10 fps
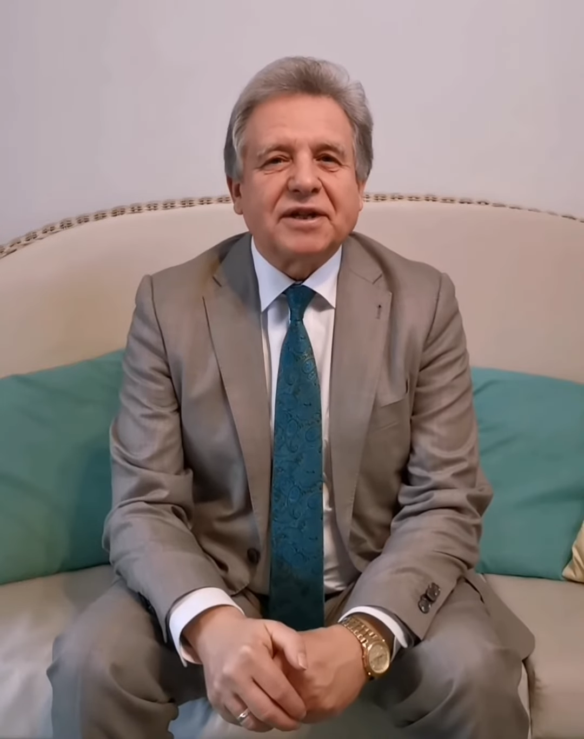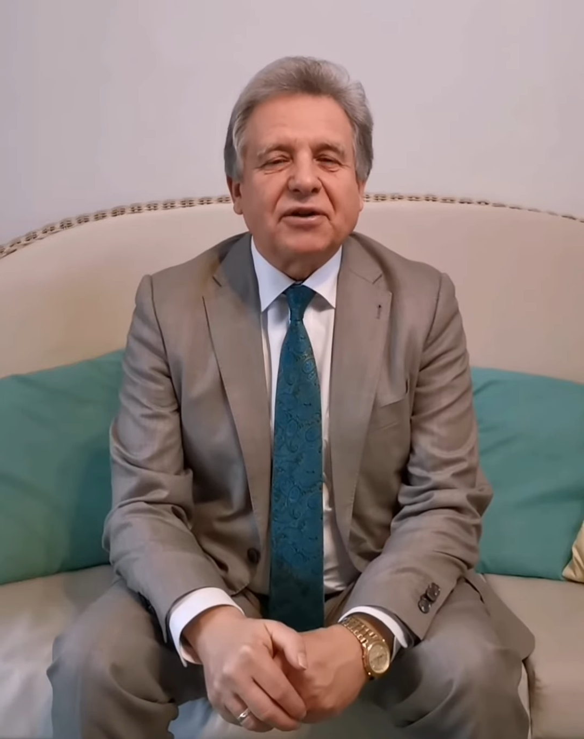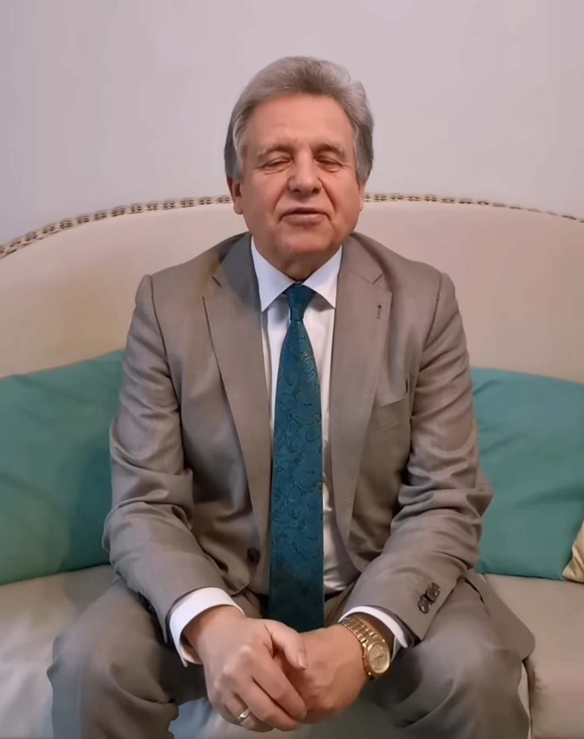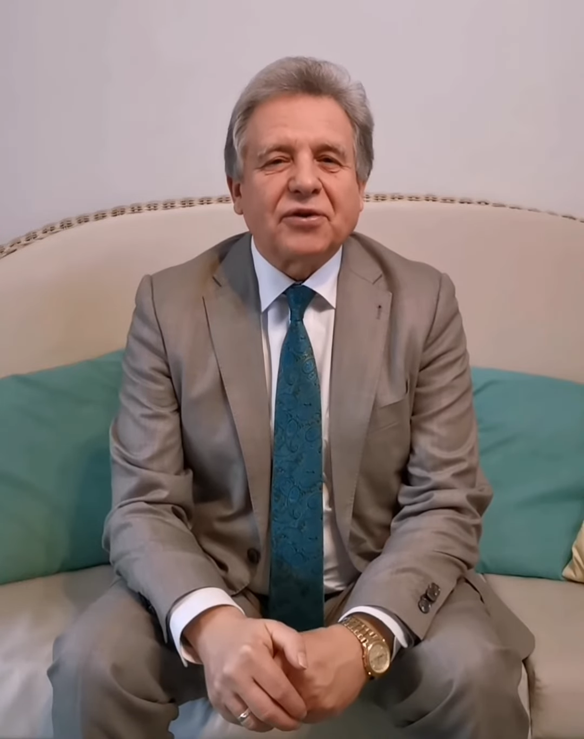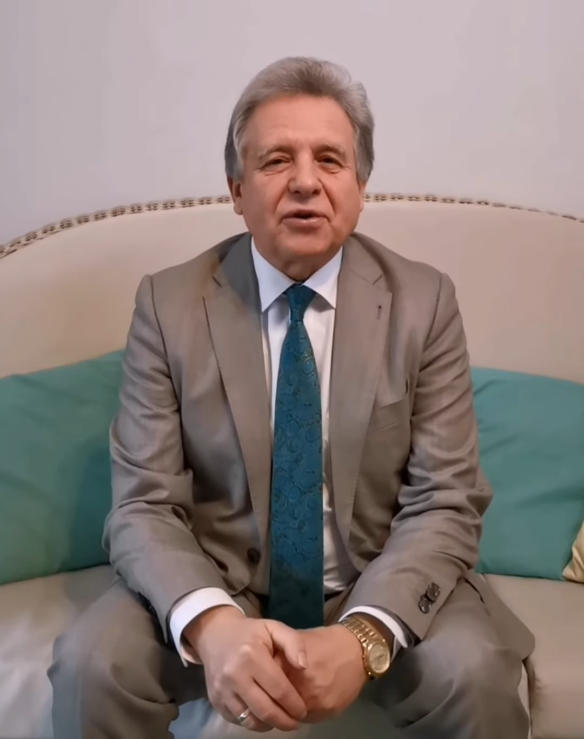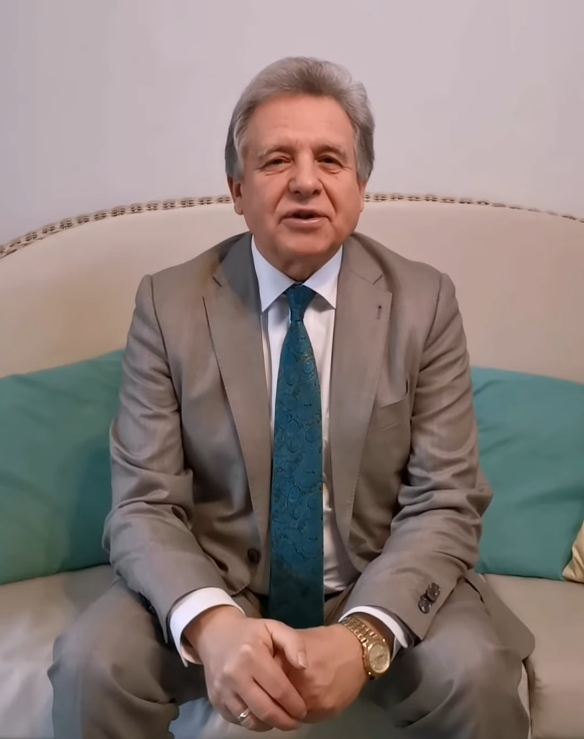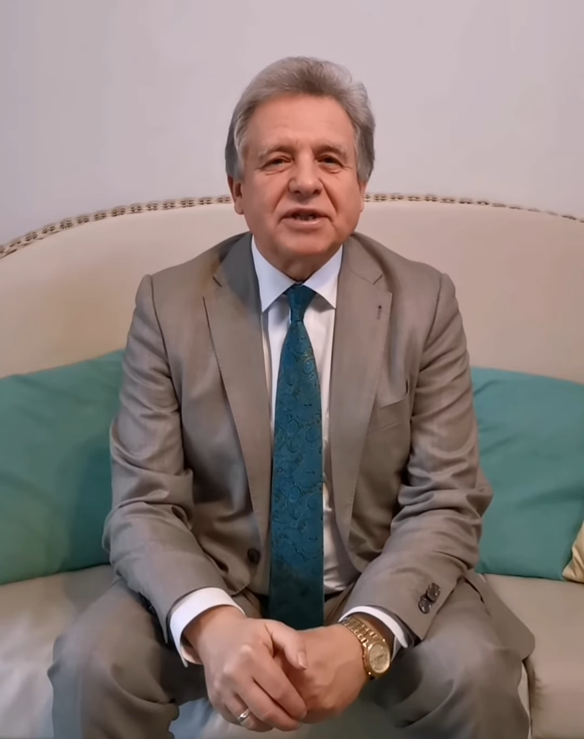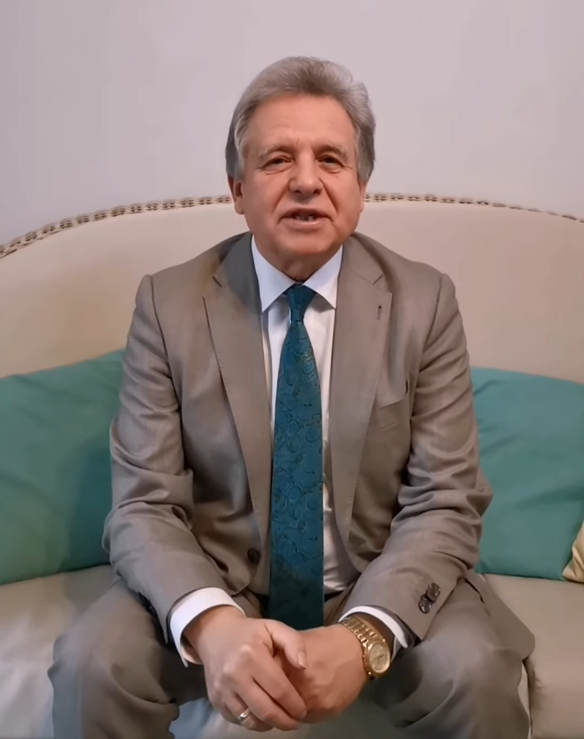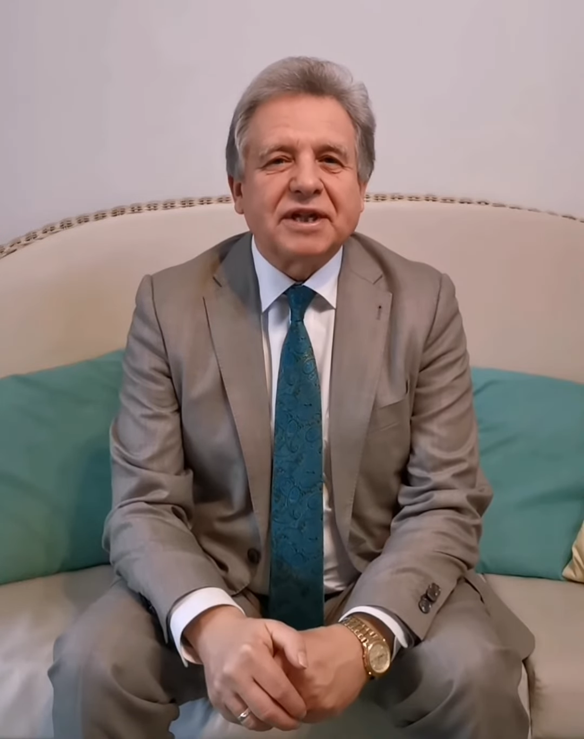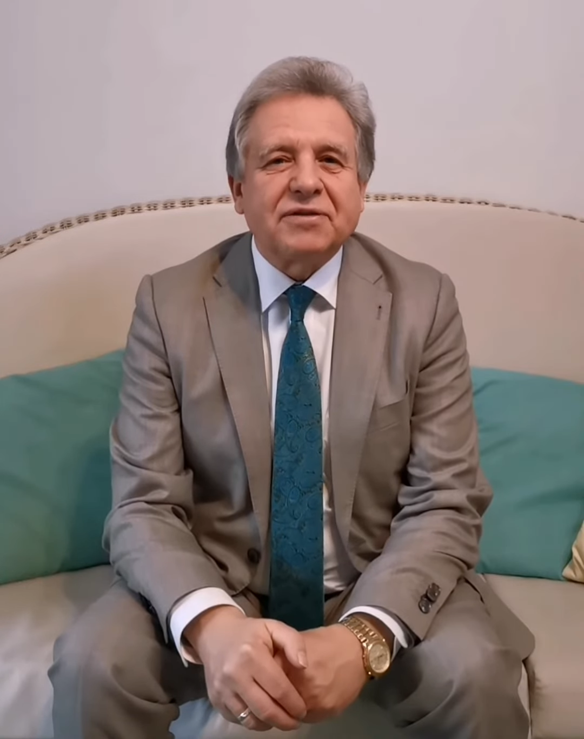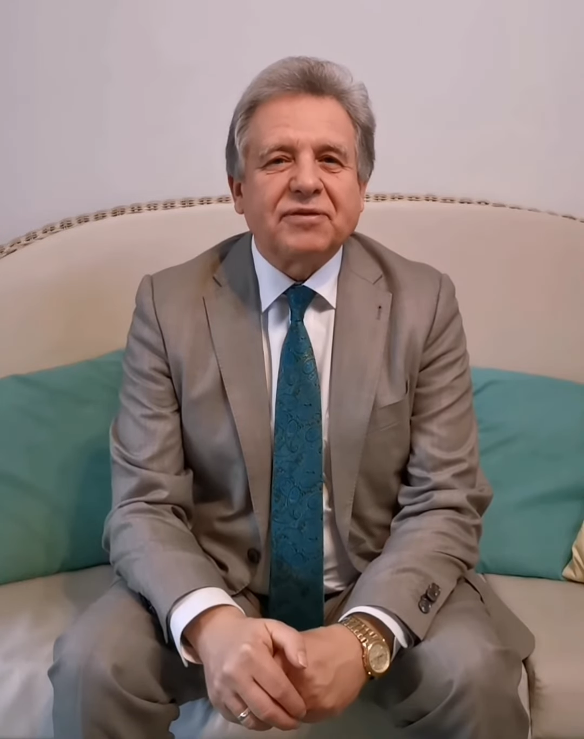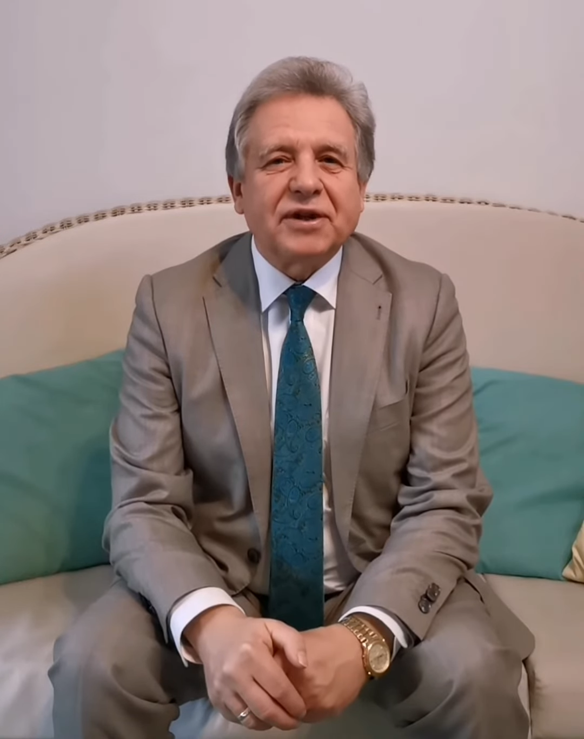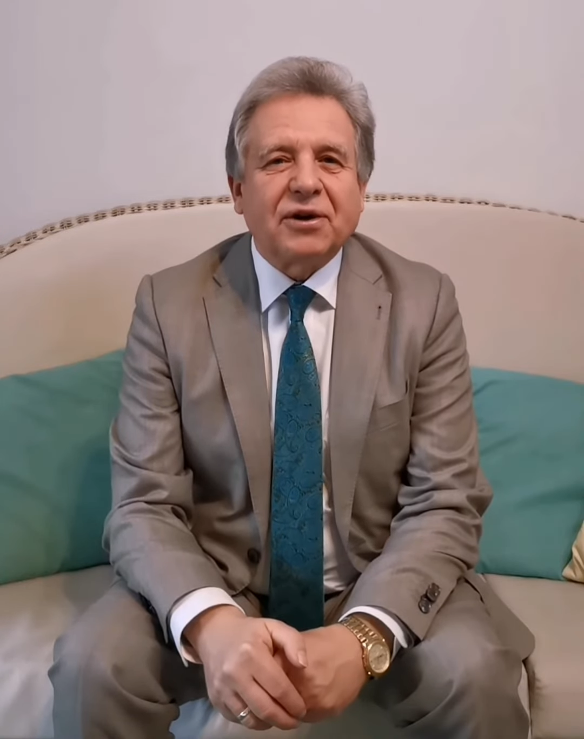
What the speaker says: of course, that we